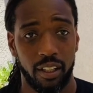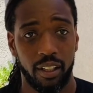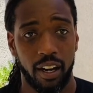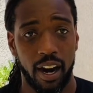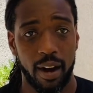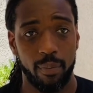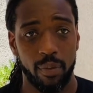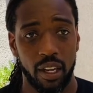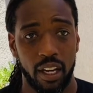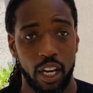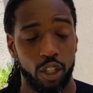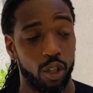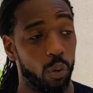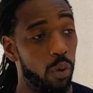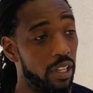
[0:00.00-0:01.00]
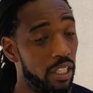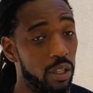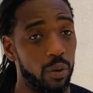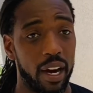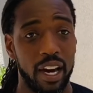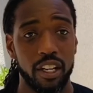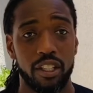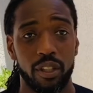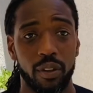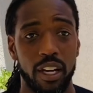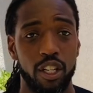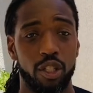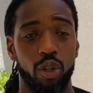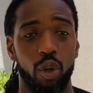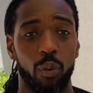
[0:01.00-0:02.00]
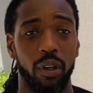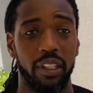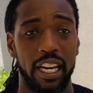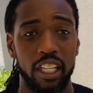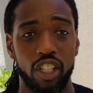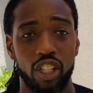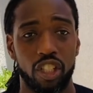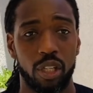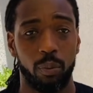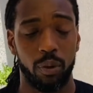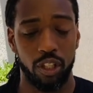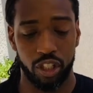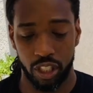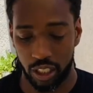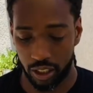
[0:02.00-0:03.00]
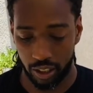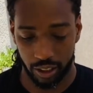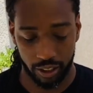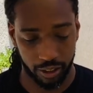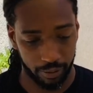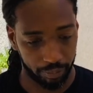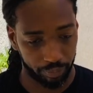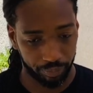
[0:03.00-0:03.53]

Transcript: All right. And so when you enter into a relationship with Jesus,